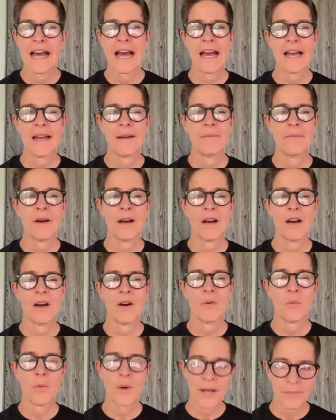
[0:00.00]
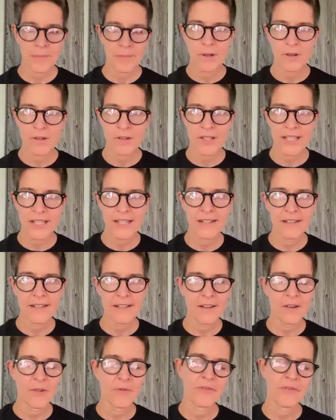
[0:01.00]
I'm a white
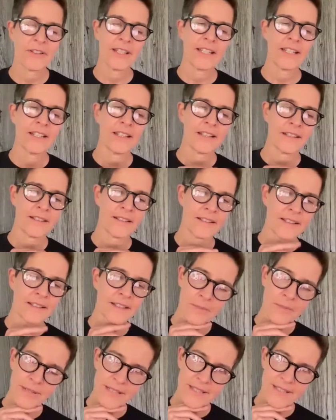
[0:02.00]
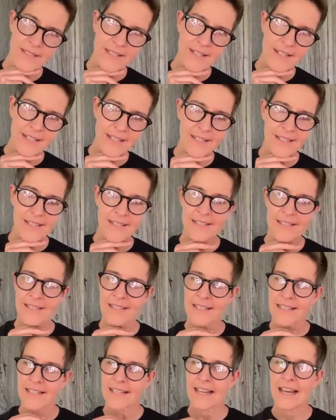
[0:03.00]
person, hopefully a little bit
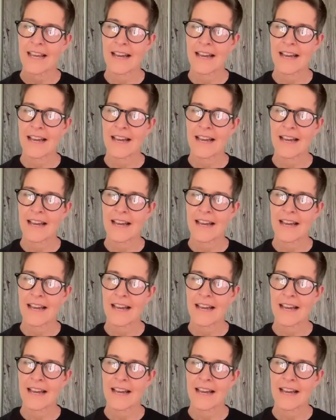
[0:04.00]
sun-kissed.